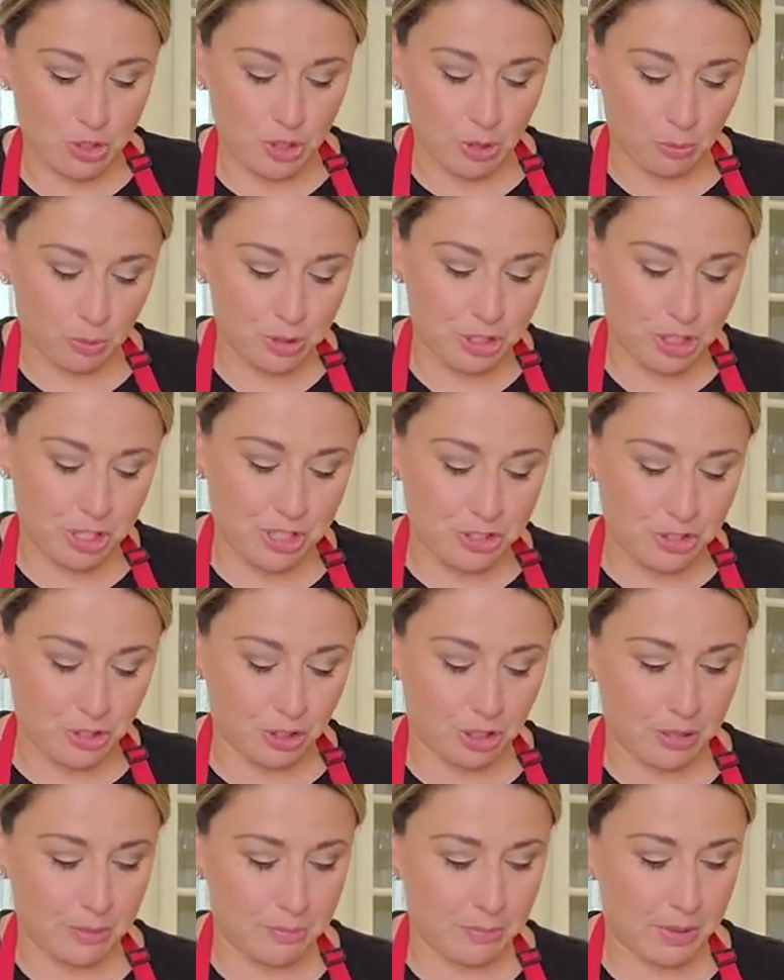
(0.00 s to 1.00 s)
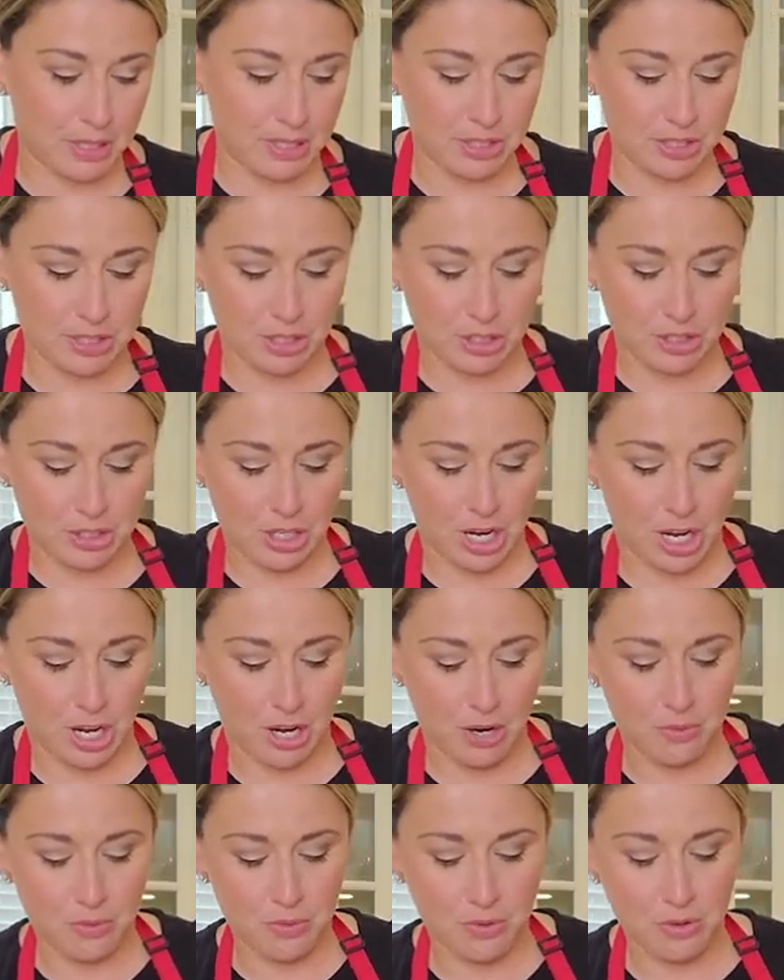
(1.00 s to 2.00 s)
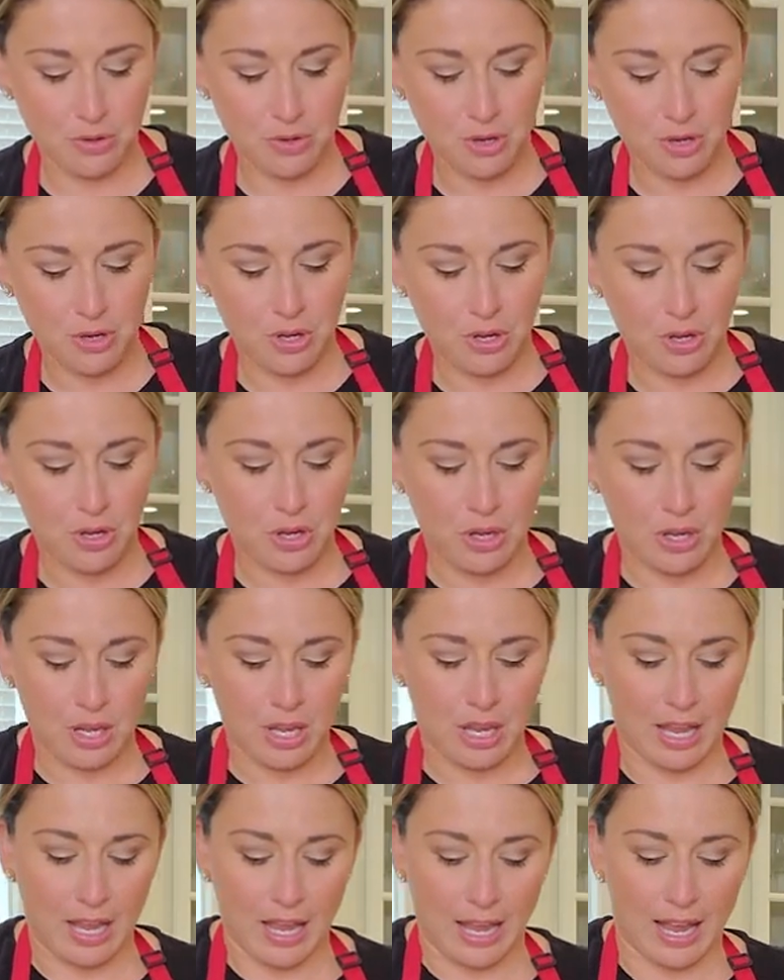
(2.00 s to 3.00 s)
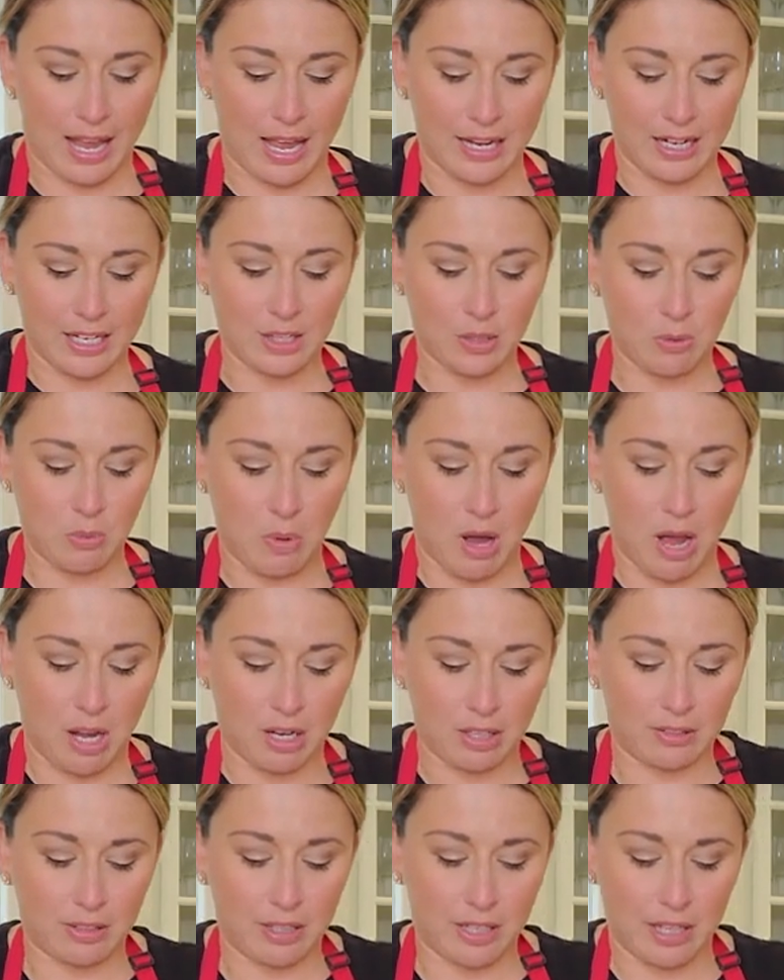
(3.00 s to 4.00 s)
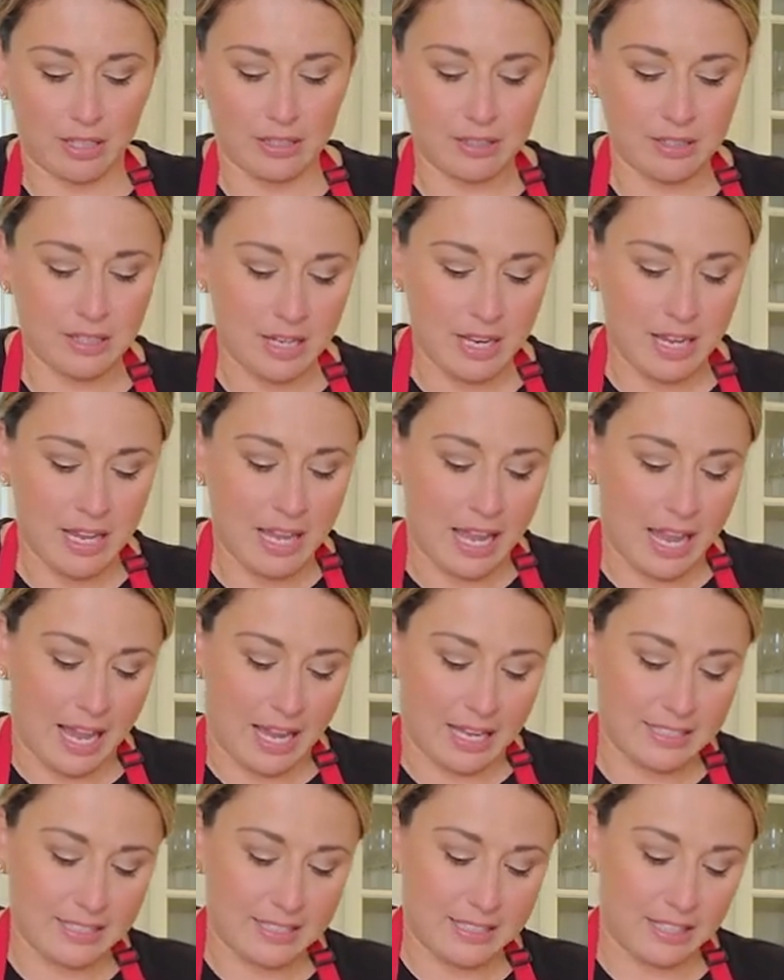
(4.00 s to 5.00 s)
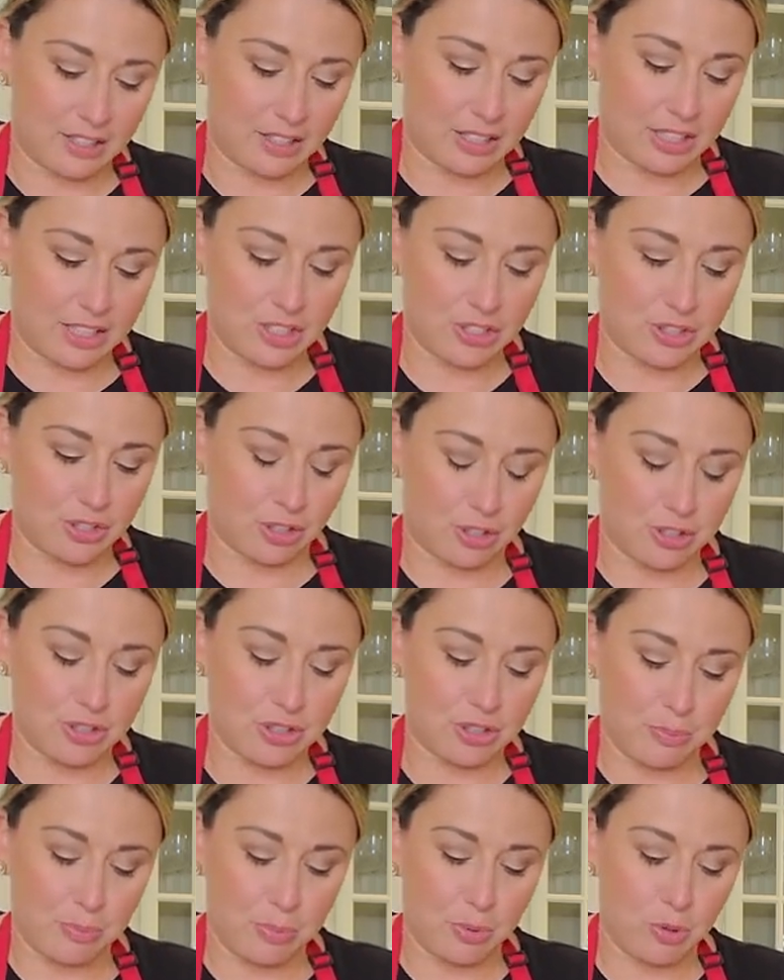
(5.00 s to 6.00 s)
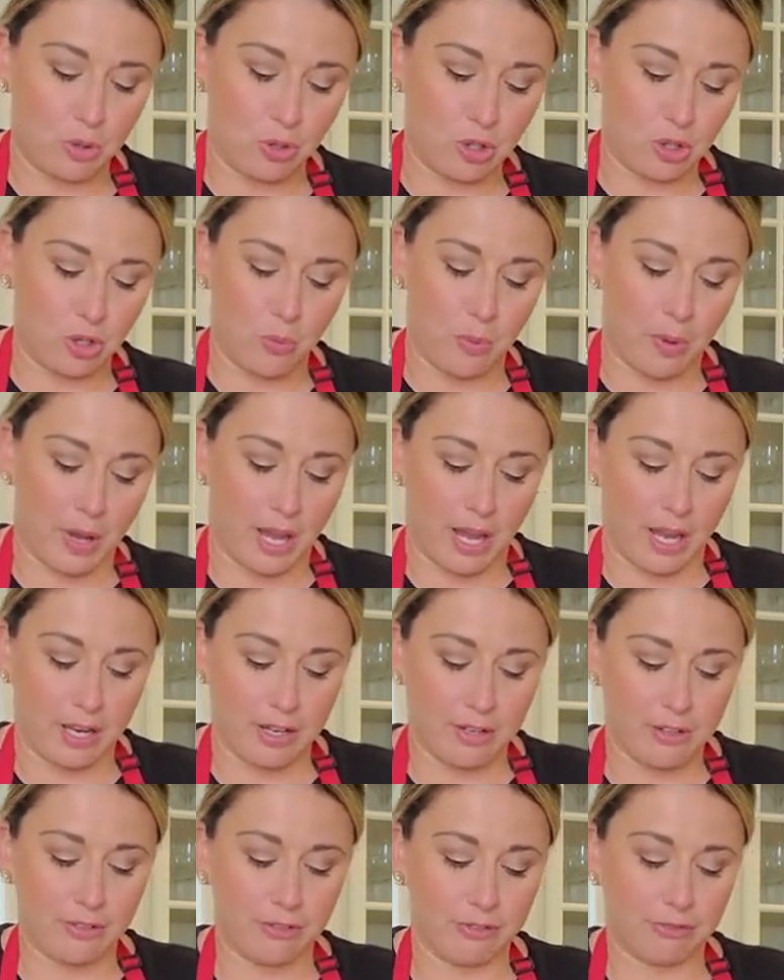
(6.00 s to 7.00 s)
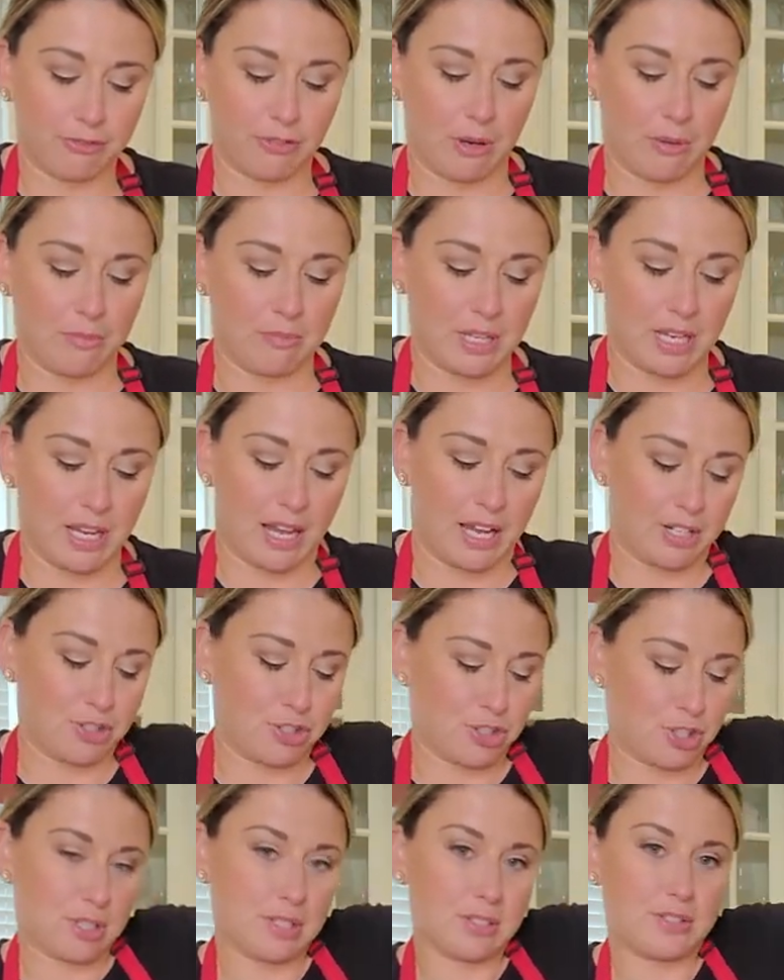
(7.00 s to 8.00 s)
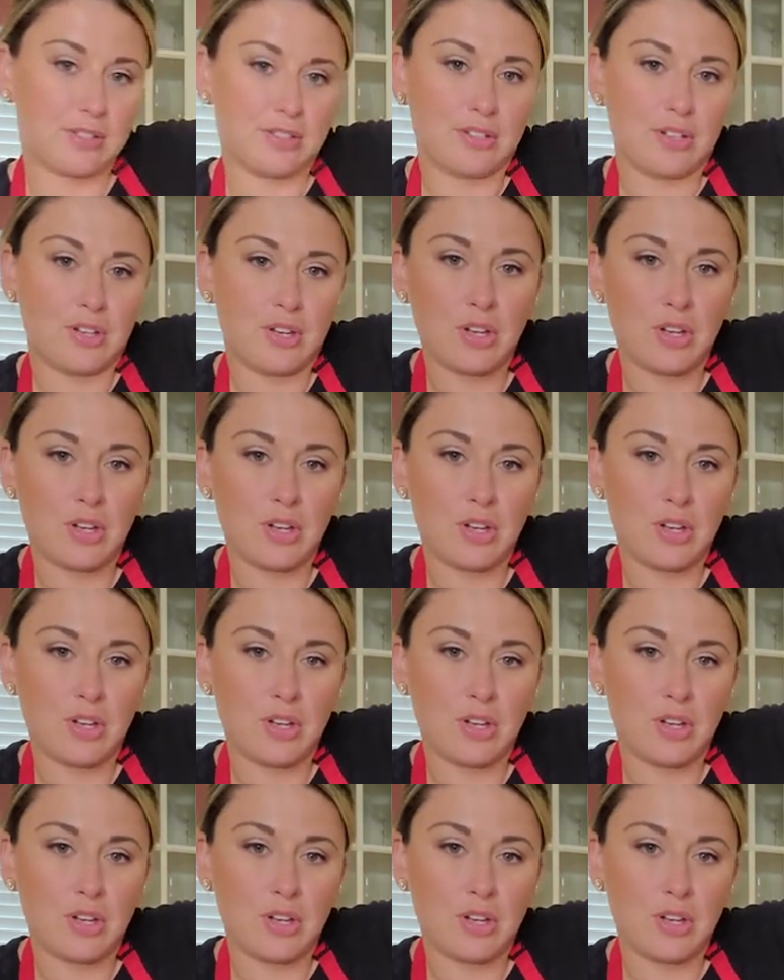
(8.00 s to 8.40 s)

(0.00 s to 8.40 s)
So we're just starting to mix the dough, adding the water in until it starts to pull away from the edges.